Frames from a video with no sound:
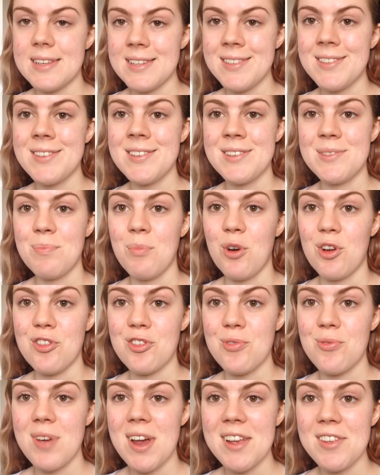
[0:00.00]
tinted
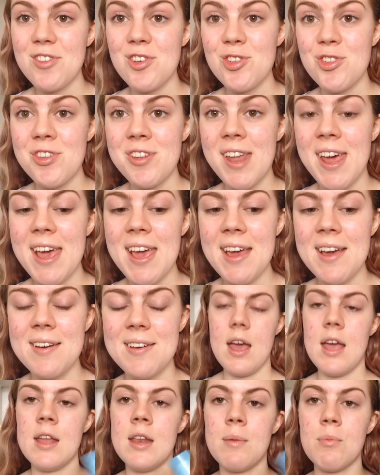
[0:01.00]
moisturizer today.
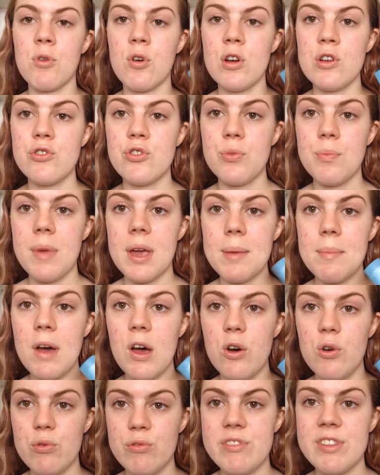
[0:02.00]
And I'm going to make
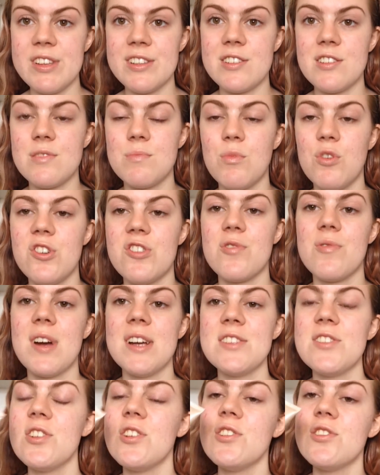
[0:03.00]
my own tinted
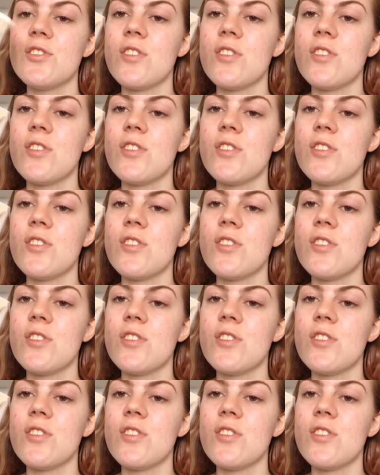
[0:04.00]
moisturizer.